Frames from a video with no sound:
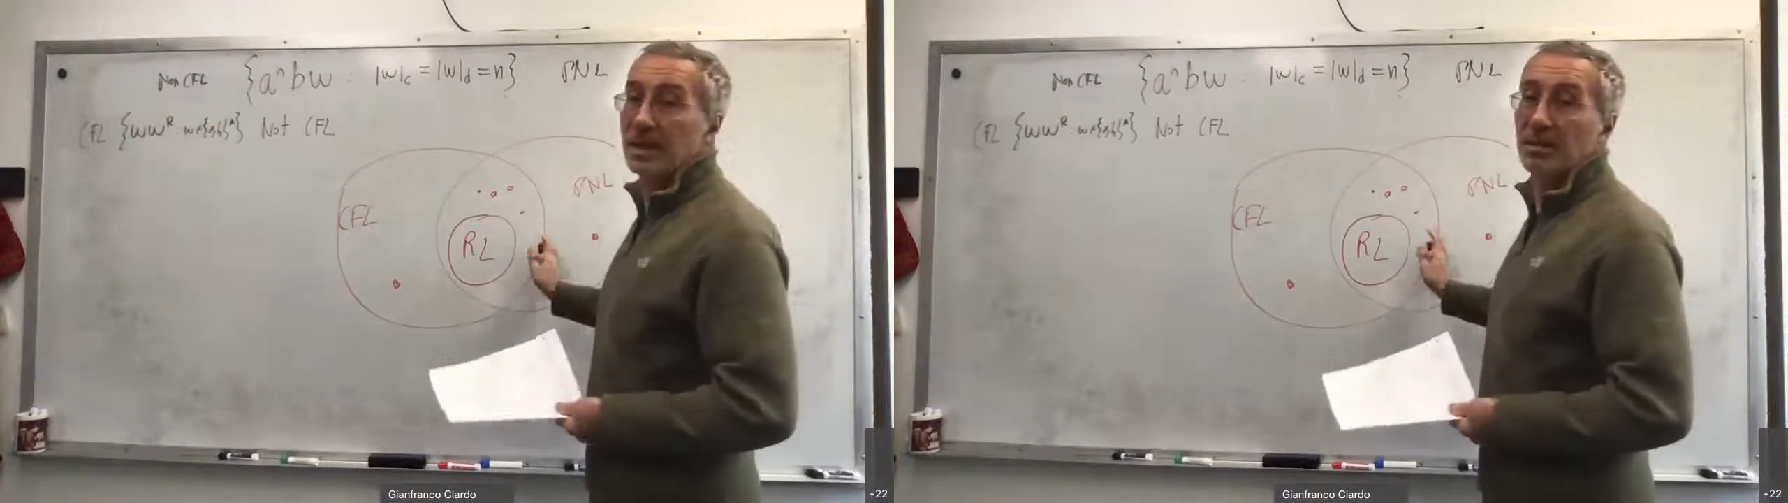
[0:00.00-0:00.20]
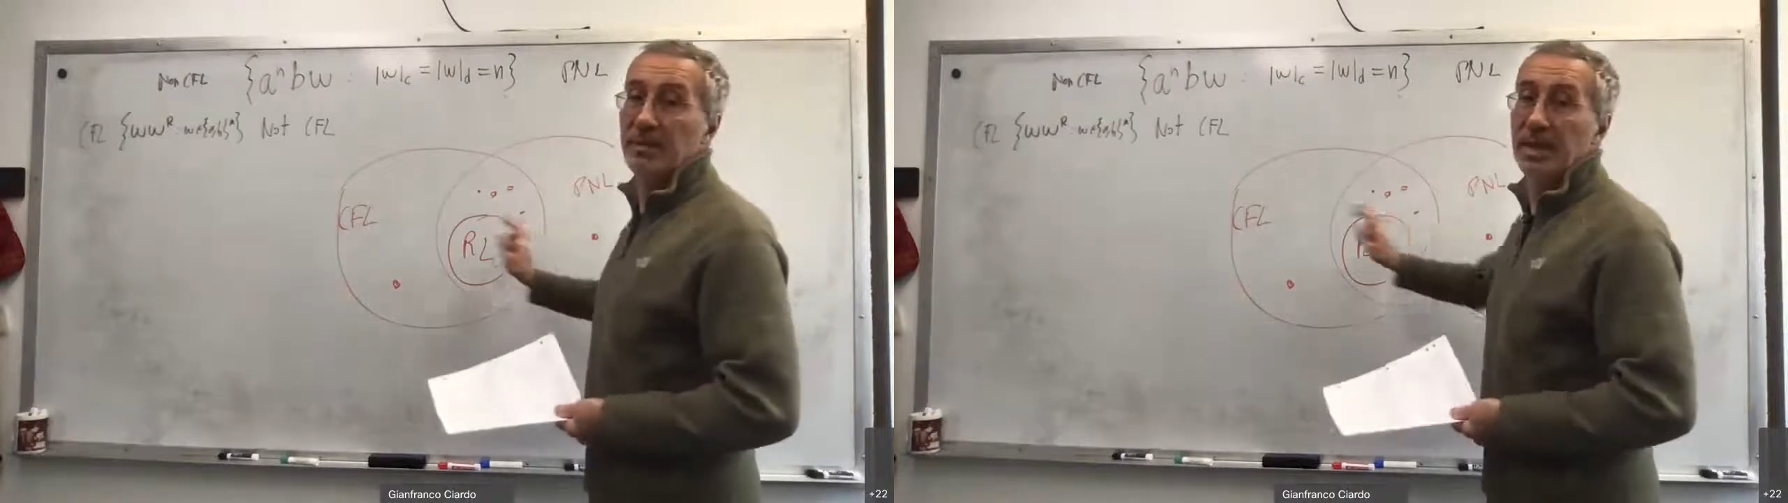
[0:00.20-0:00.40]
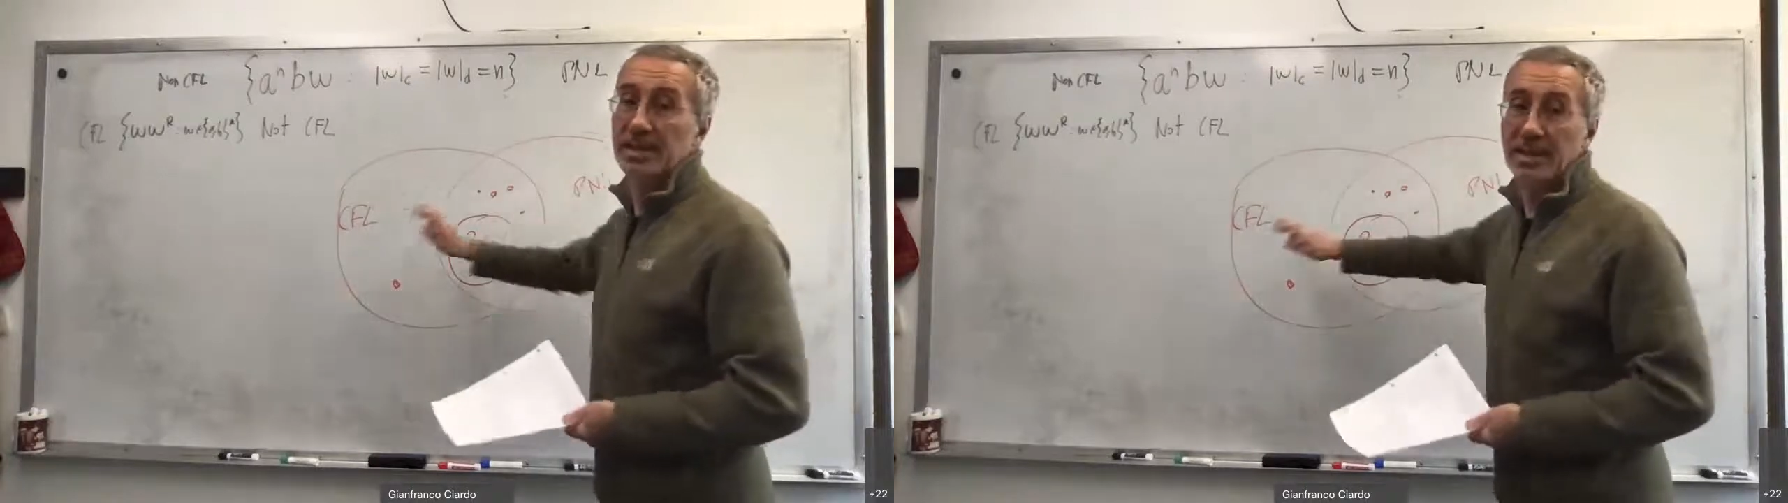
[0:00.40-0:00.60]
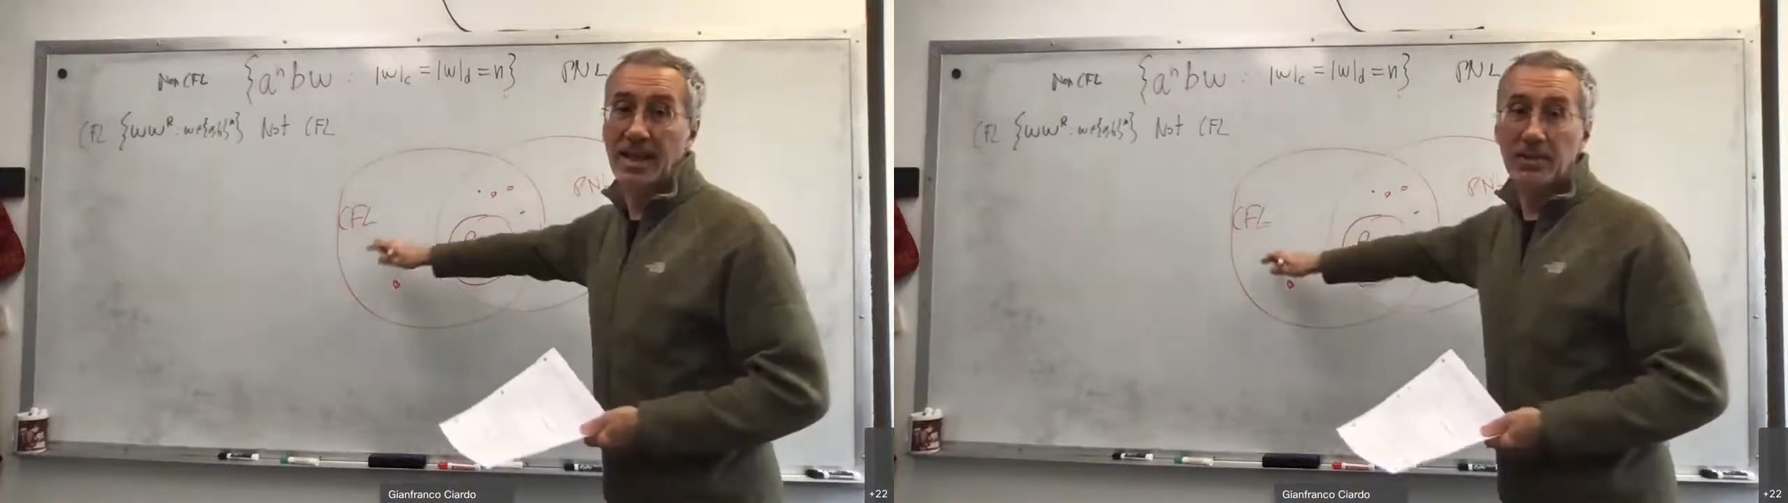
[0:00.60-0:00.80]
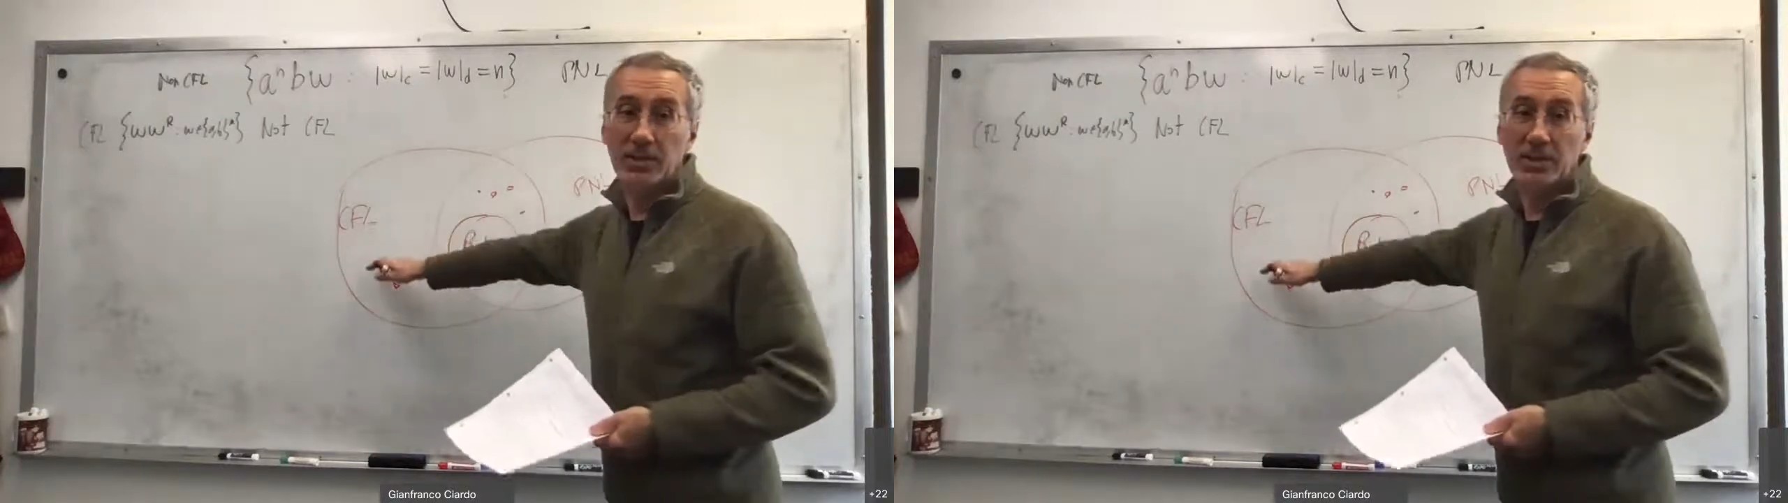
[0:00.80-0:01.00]
of these
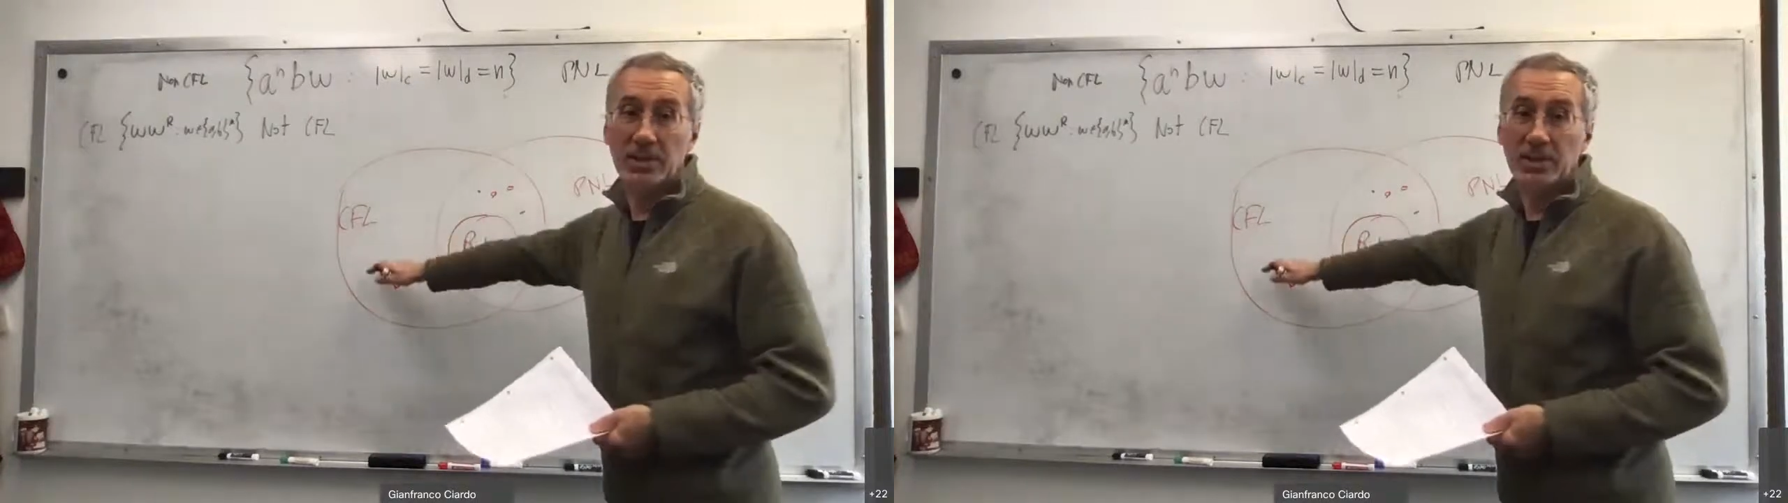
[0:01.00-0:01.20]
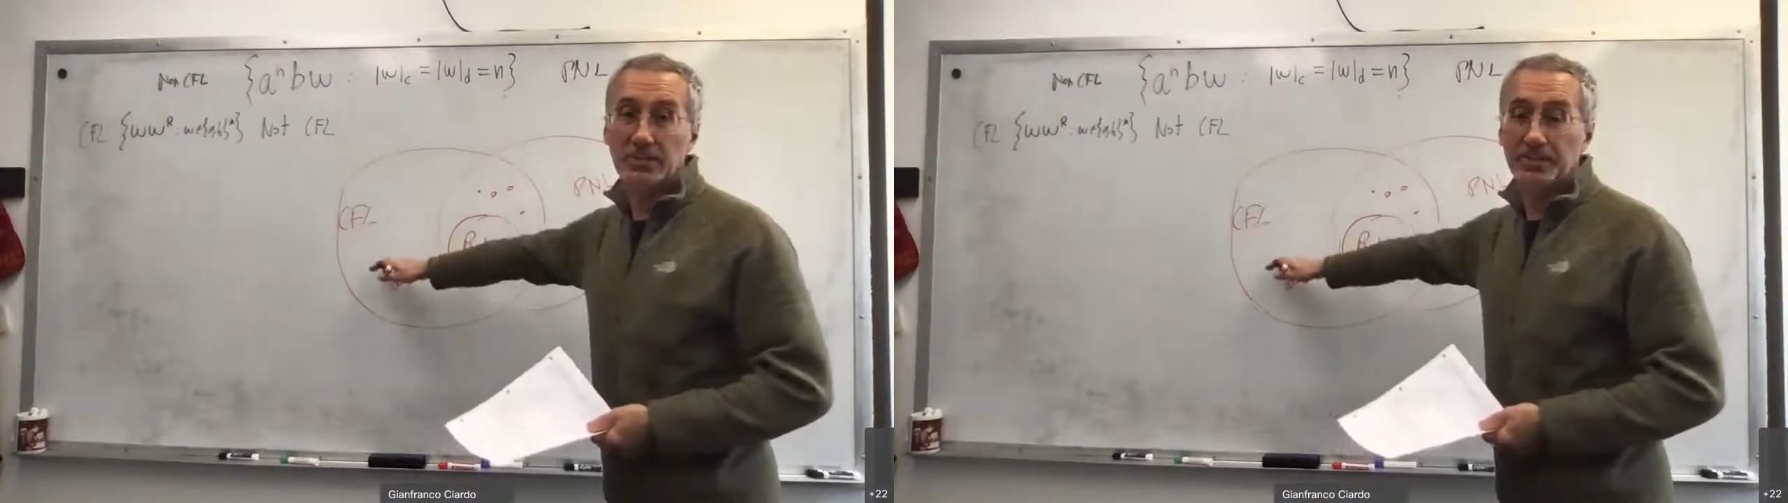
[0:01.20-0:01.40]
languages